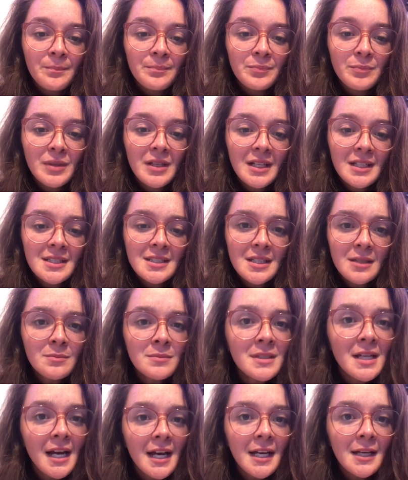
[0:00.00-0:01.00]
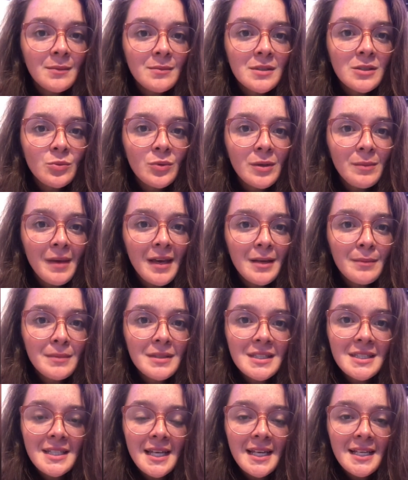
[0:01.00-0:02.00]
because sometimes we make
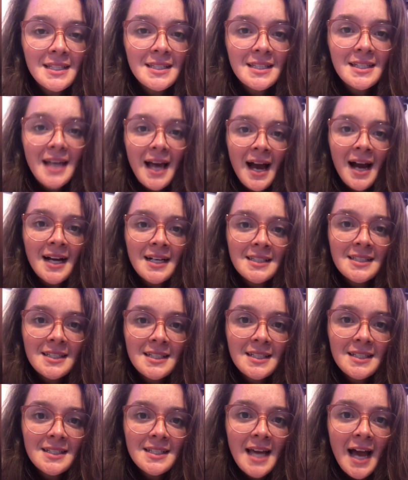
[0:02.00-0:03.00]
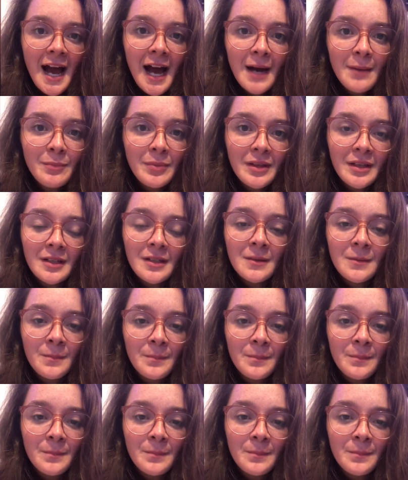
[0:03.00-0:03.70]
mistakes and accidents happen.